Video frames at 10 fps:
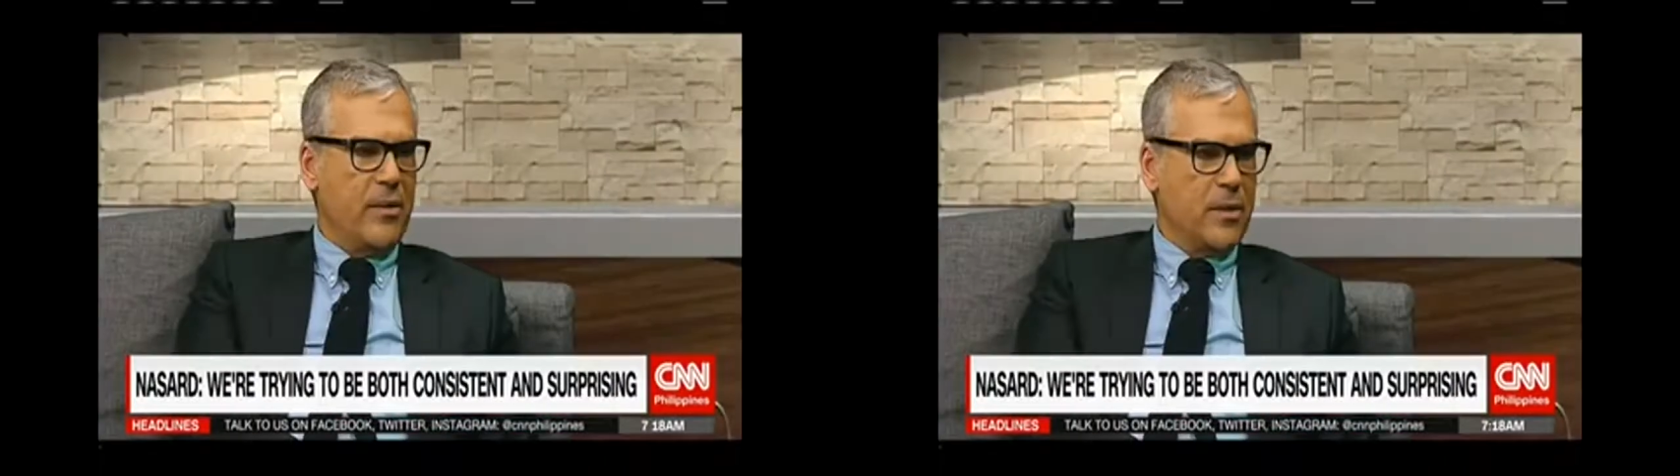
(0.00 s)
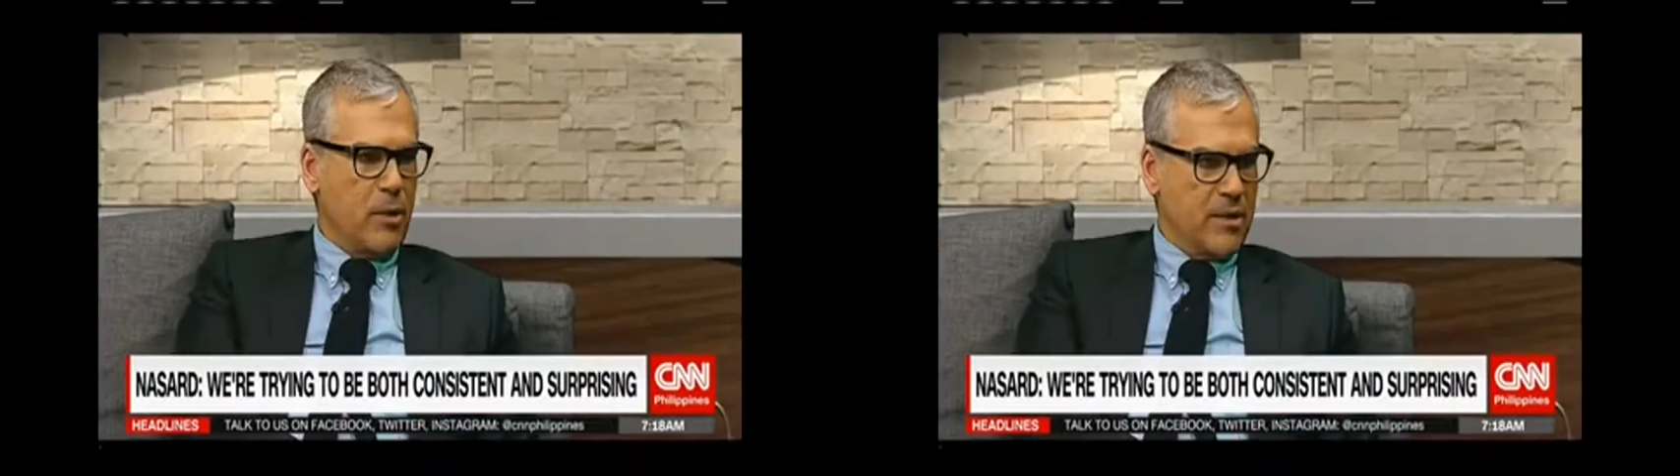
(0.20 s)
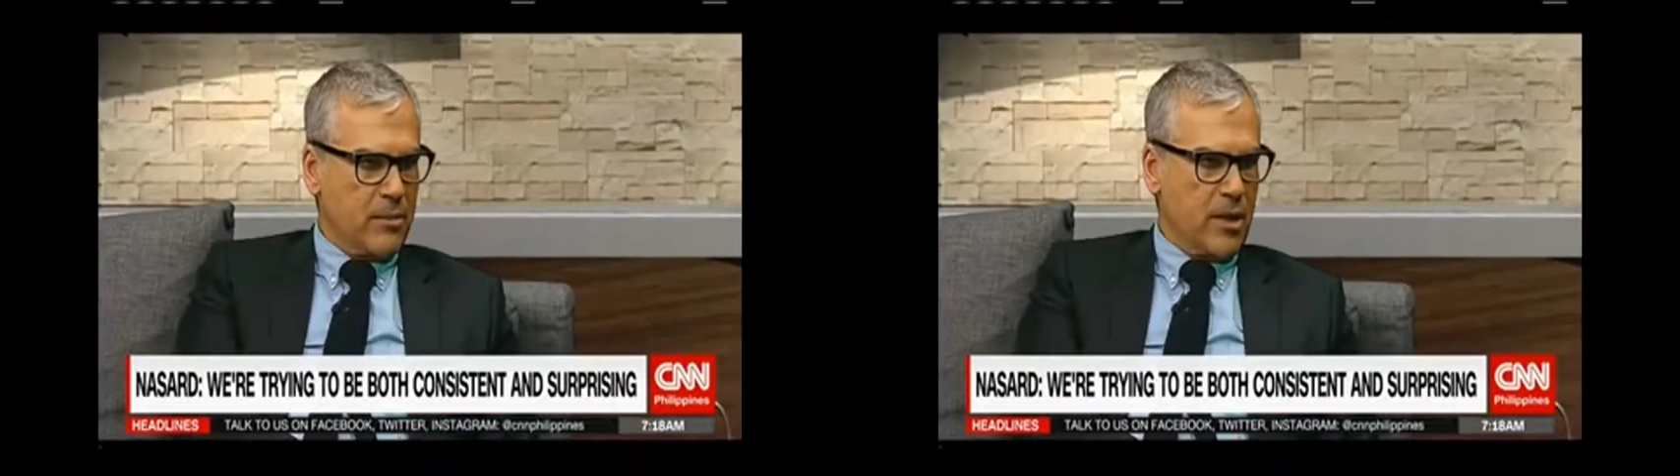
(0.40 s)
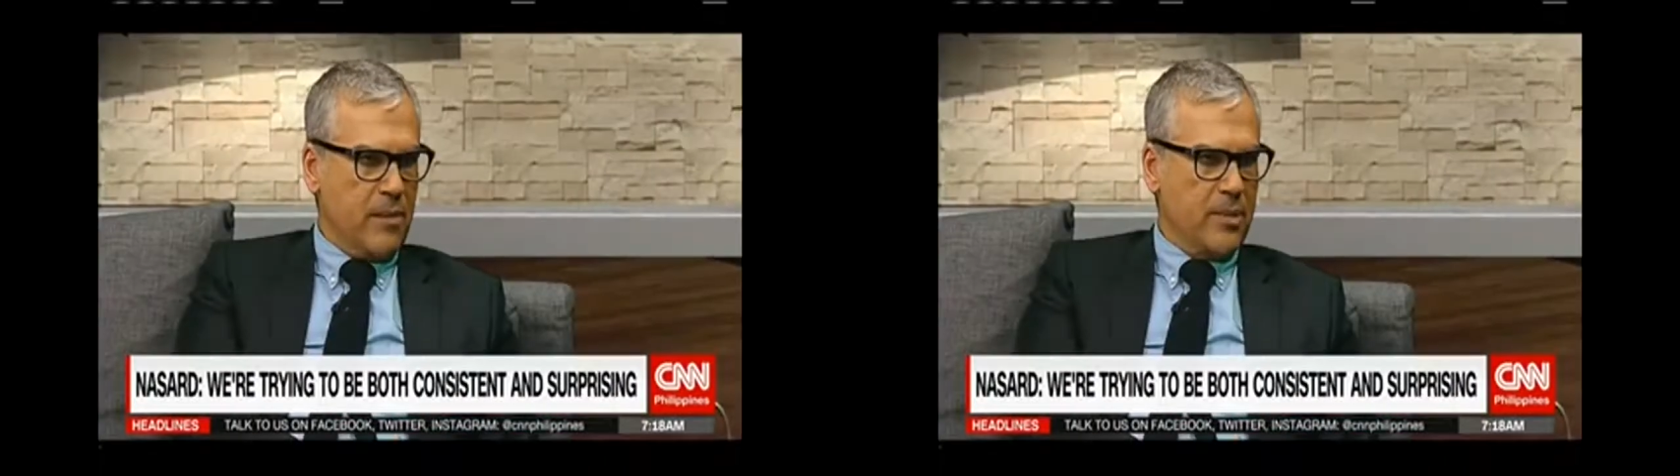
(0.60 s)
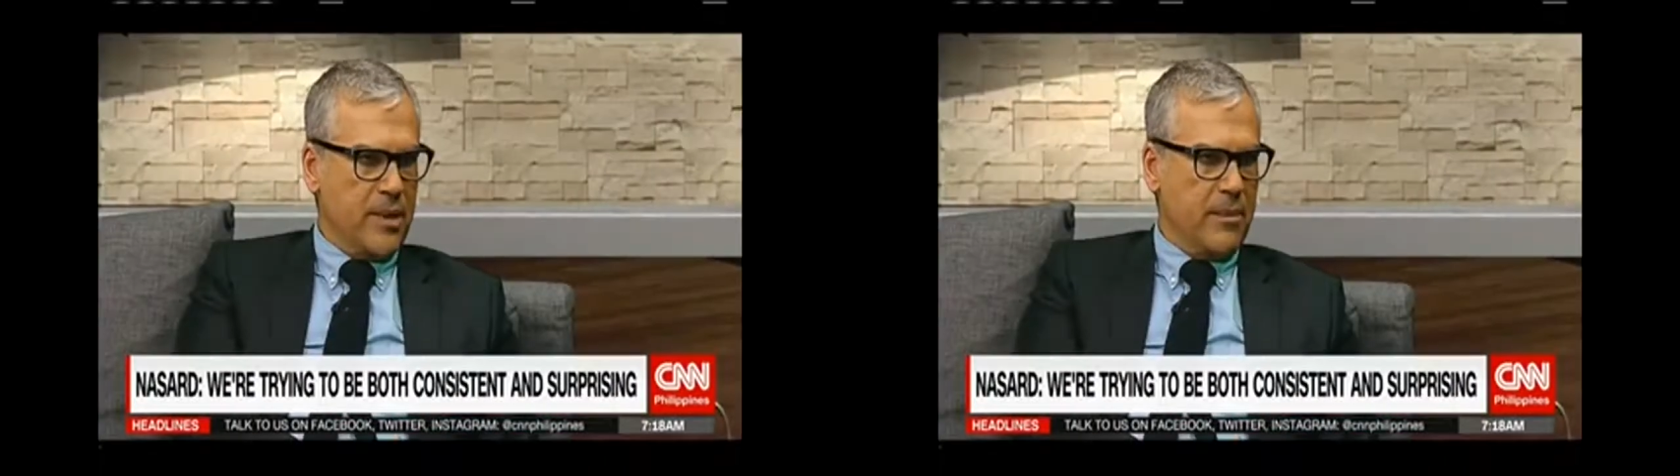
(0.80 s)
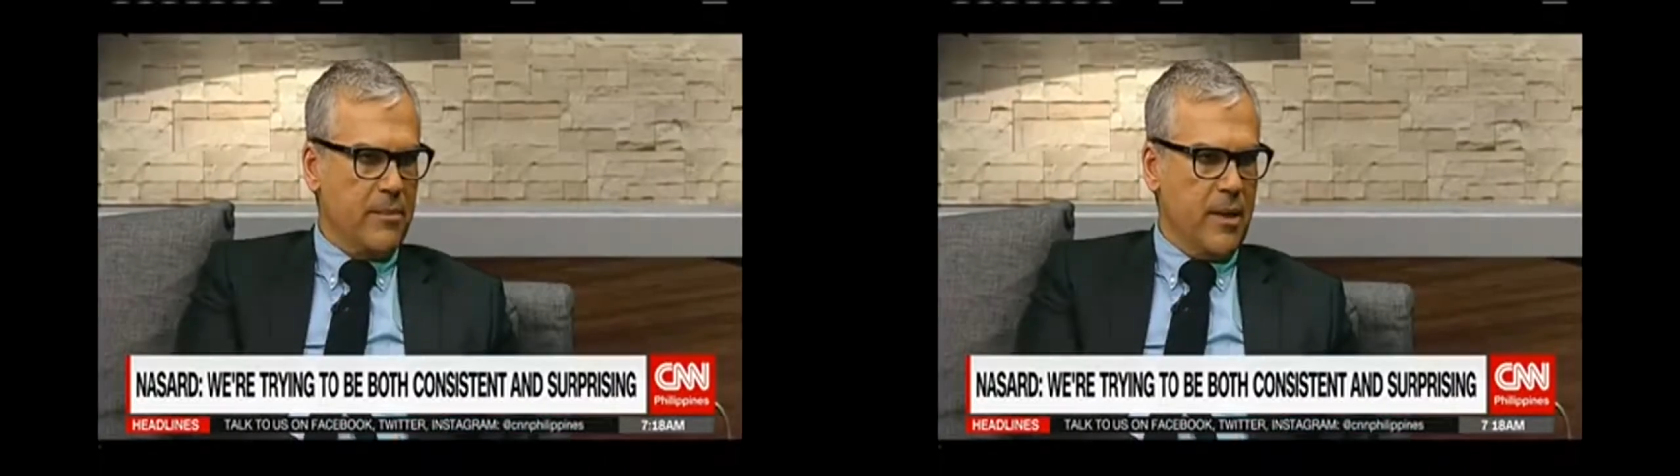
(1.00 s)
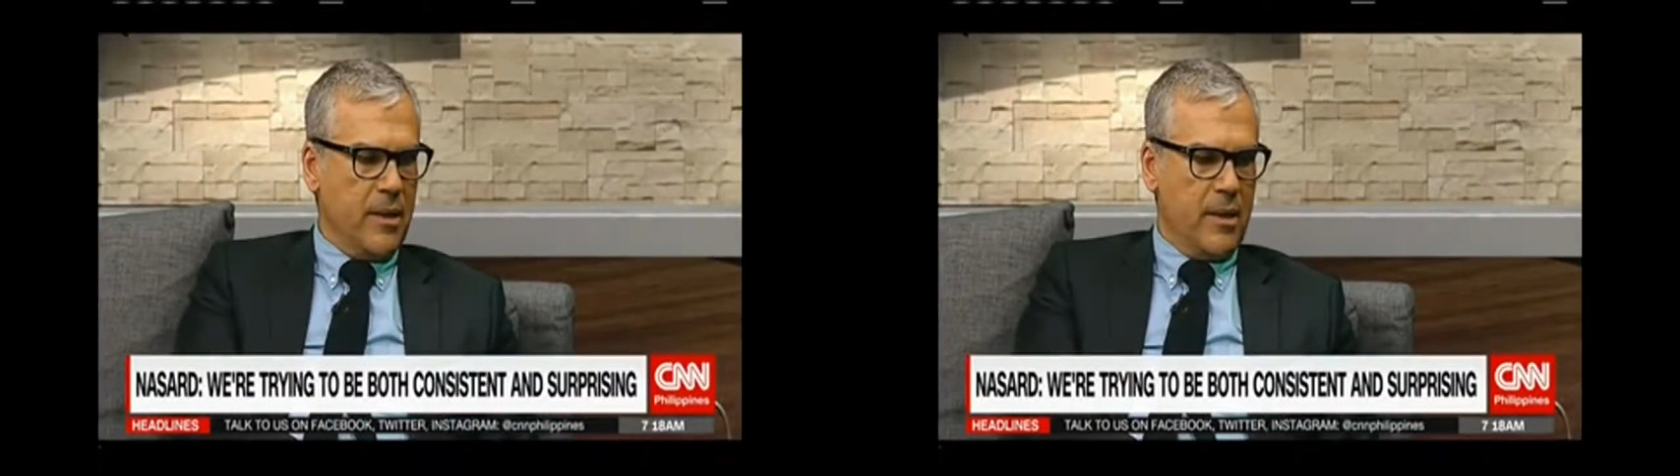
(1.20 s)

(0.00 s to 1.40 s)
a very responsible company.